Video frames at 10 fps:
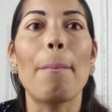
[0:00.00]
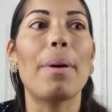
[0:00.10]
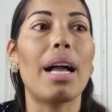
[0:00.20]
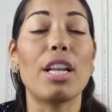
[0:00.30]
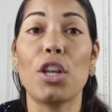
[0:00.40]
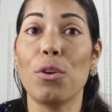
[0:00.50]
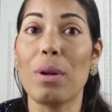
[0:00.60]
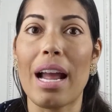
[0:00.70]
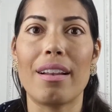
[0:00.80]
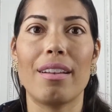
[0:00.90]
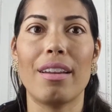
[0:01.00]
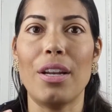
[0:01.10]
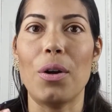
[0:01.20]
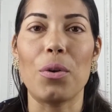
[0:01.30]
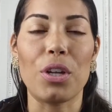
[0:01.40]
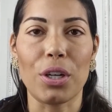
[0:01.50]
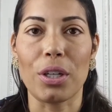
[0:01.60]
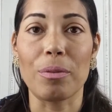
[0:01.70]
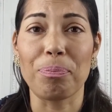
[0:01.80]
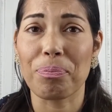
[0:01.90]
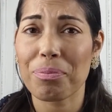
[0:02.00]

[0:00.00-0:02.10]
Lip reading: but you get, your